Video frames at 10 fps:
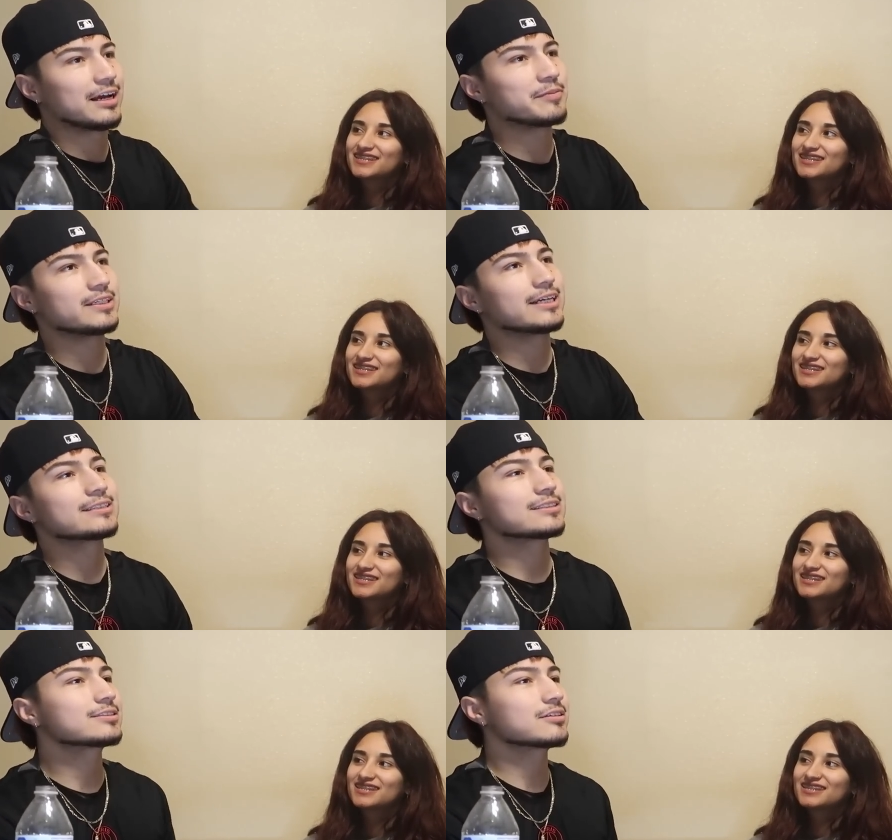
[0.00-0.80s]
Speaker 1: I mean,
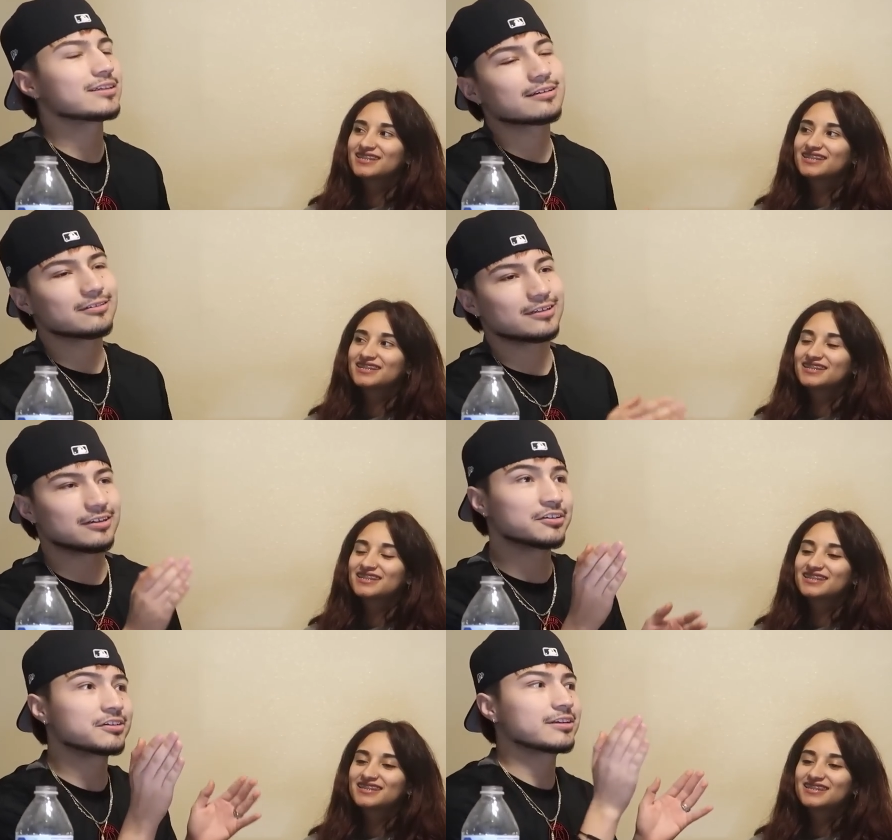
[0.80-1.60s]
yes, it's a little
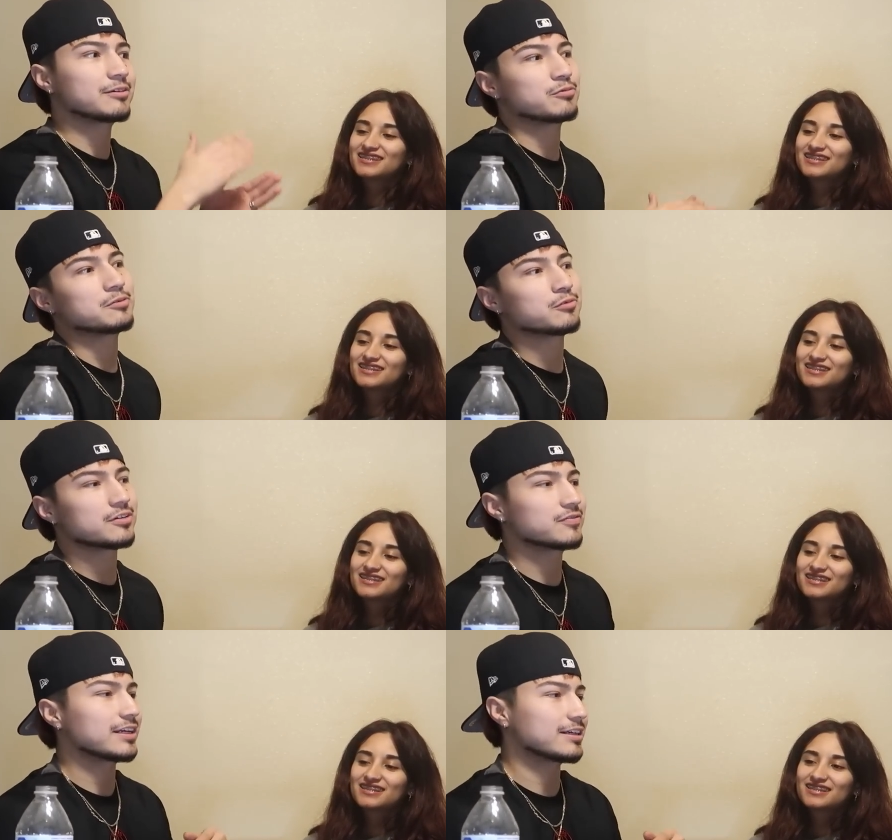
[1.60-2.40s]
earlier than we
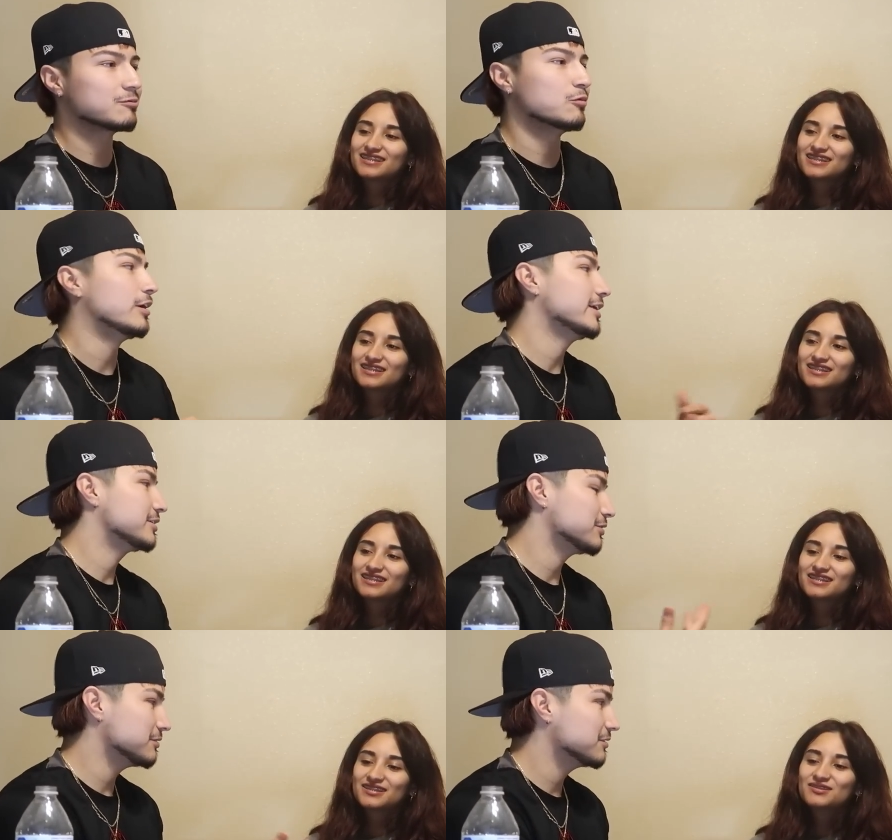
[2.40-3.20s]
would have like
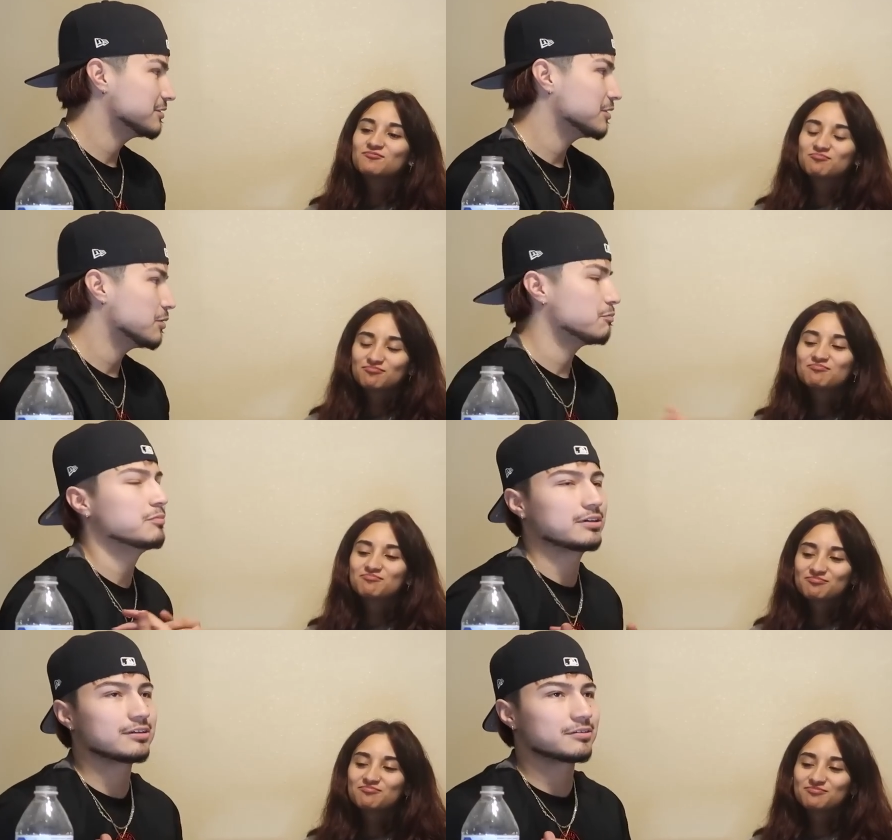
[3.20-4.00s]
wanted to,
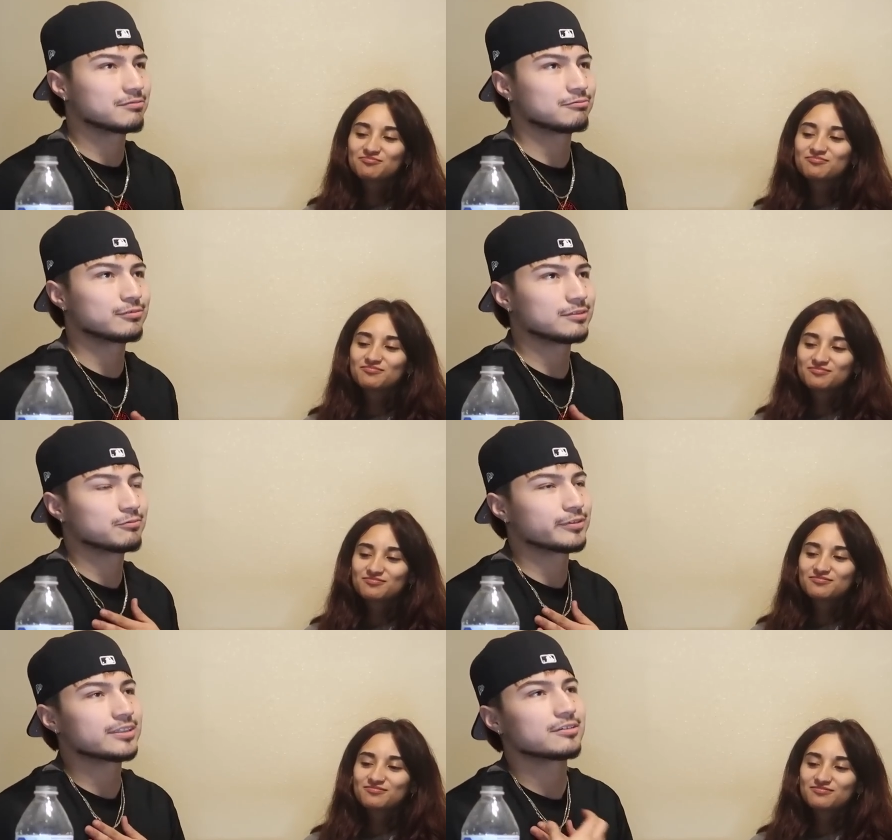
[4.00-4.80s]
but we
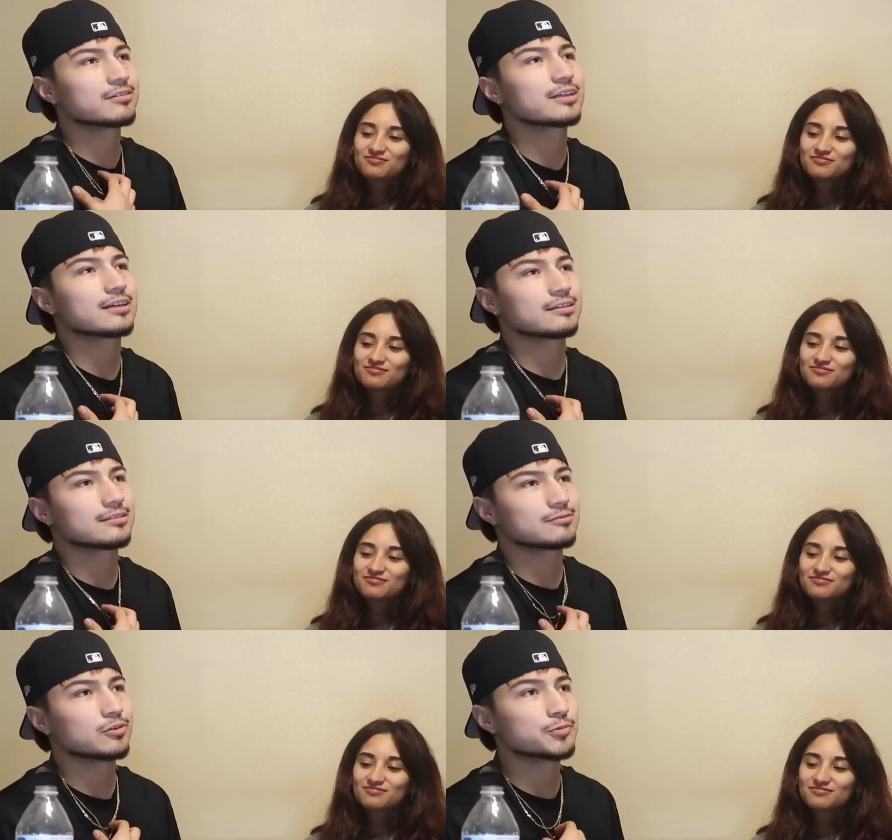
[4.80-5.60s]
we know that
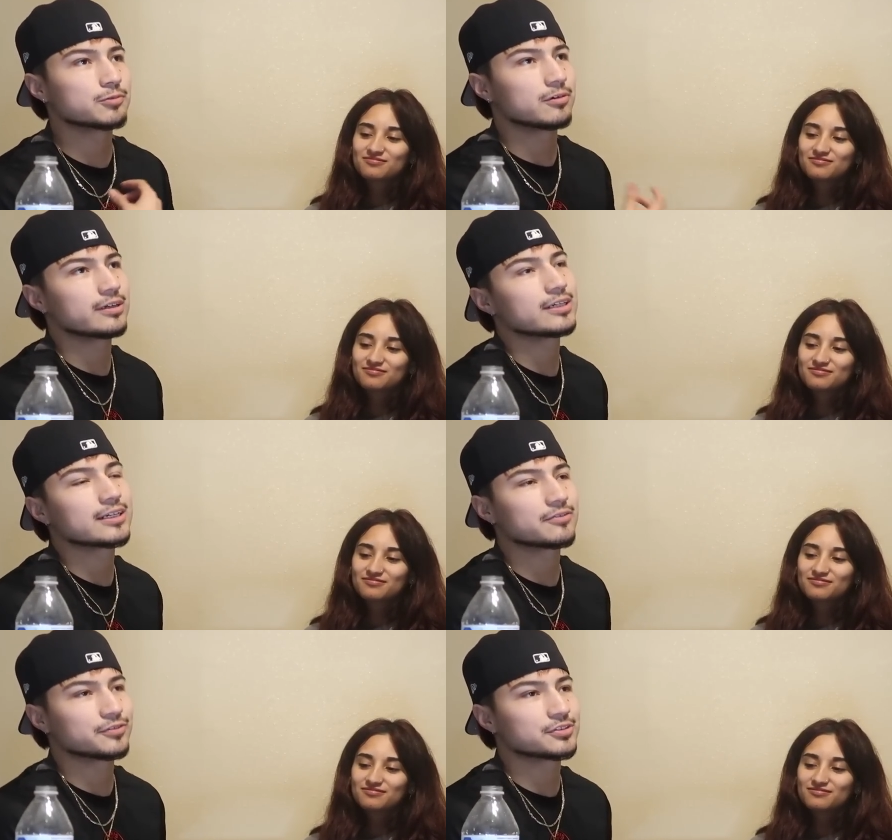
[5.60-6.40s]
uh, what we want
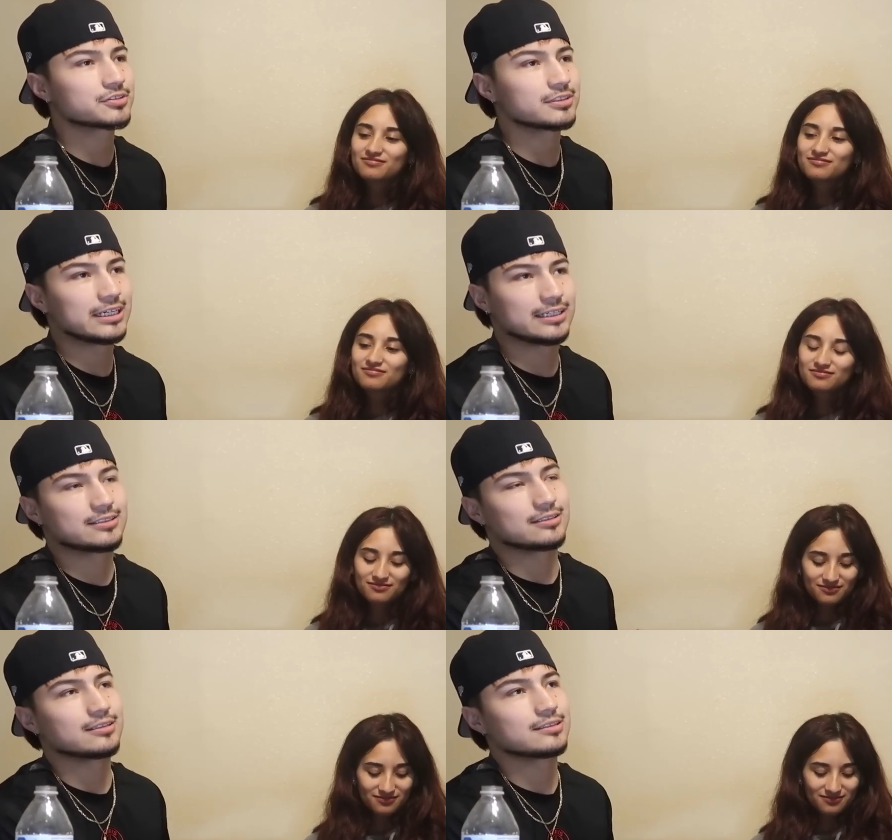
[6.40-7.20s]
in our future and
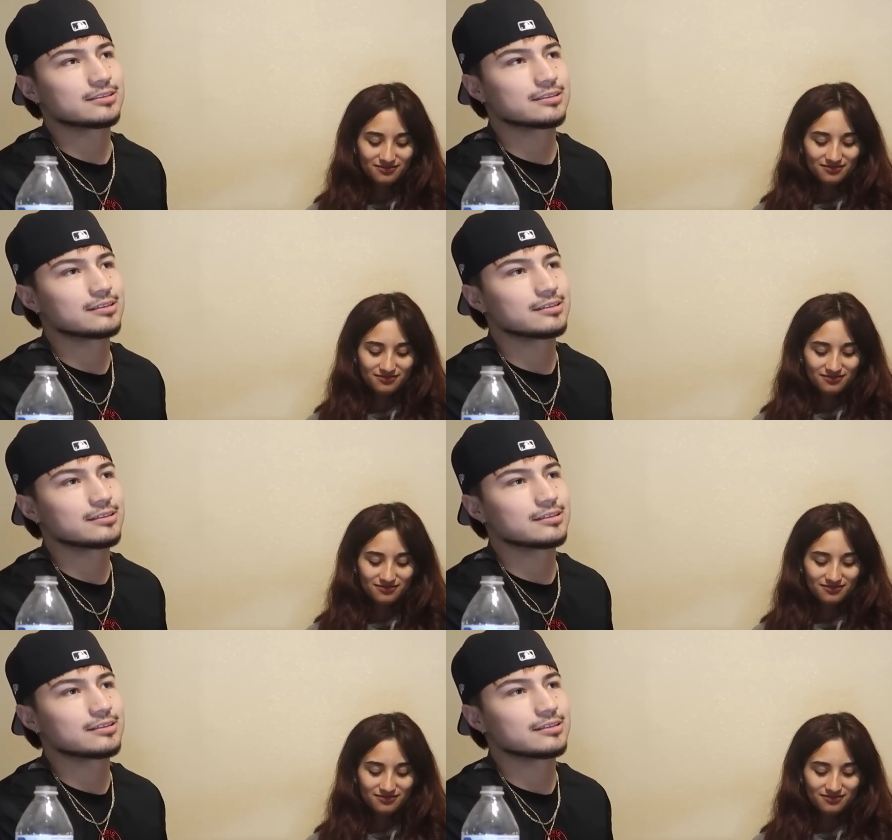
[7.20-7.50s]
it's us.